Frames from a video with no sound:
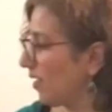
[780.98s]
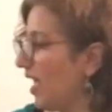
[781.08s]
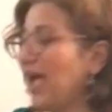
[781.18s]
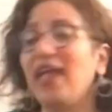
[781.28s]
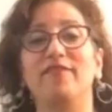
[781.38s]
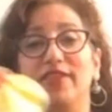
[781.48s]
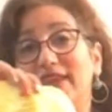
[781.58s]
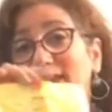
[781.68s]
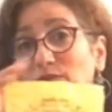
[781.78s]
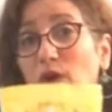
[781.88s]
have the
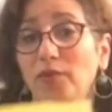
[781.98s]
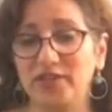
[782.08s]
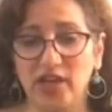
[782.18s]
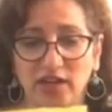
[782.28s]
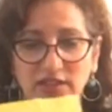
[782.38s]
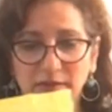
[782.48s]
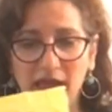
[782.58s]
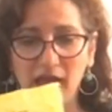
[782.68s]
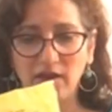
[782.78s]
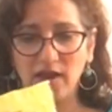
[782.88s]
quinoa we talked
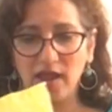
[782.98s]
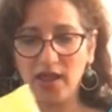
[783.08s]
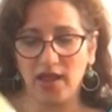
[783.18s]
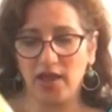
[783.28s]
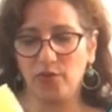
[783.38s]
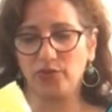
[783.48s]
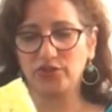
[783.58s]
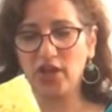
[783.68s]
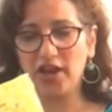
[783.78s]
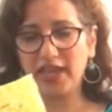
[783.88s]
about. We're
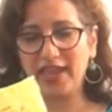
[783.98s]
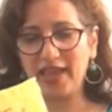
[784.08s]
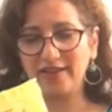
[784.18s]
talking